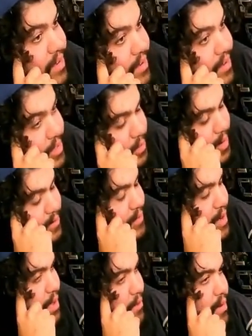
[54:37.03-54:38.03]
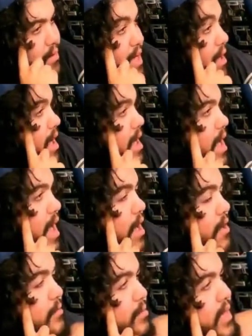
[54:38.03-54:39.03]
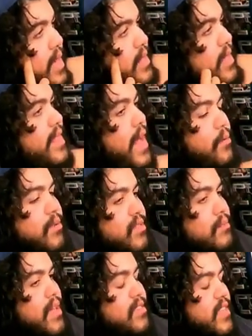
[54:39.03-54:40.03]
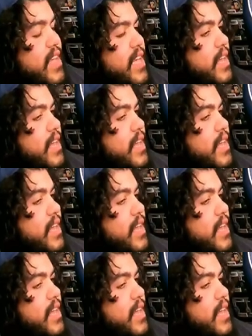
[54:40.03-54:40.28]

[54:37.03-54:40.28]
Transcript: You went for night one. That I arguably I think that was the best night